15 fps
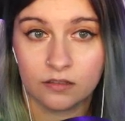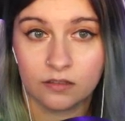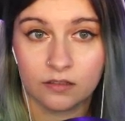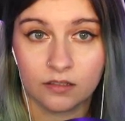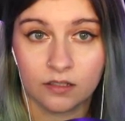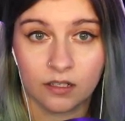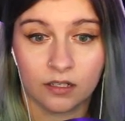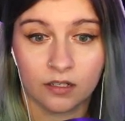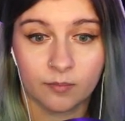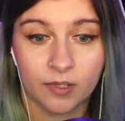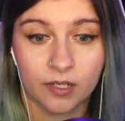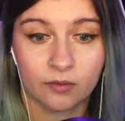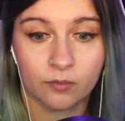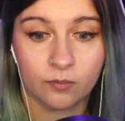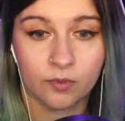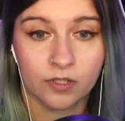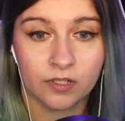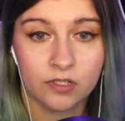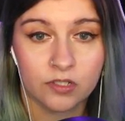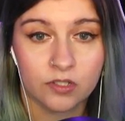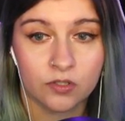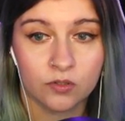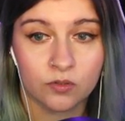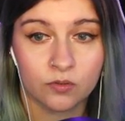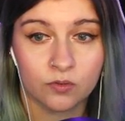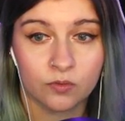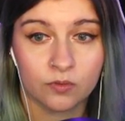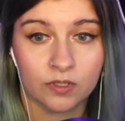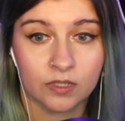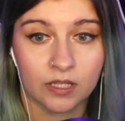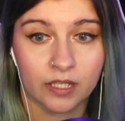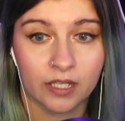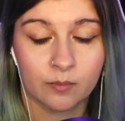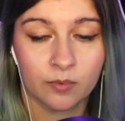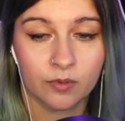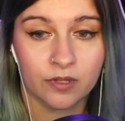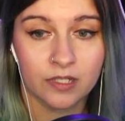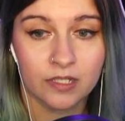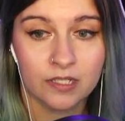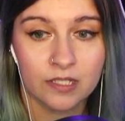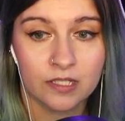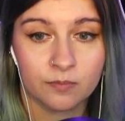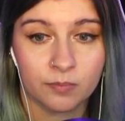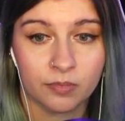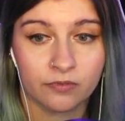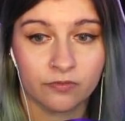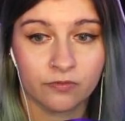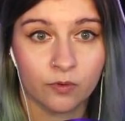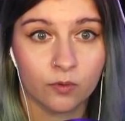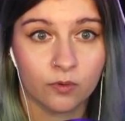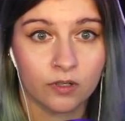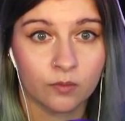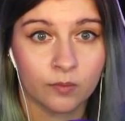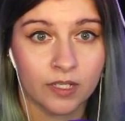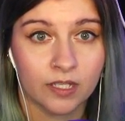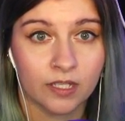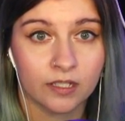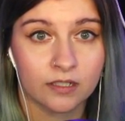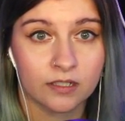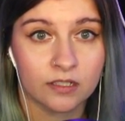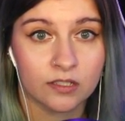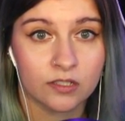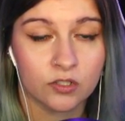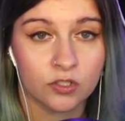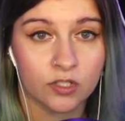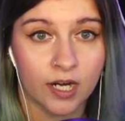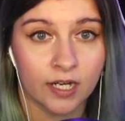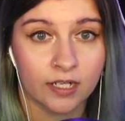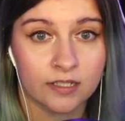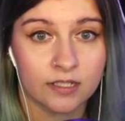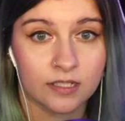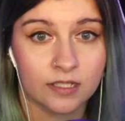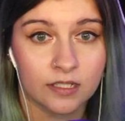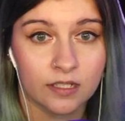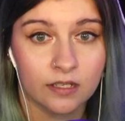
I want to label this before we get distracted.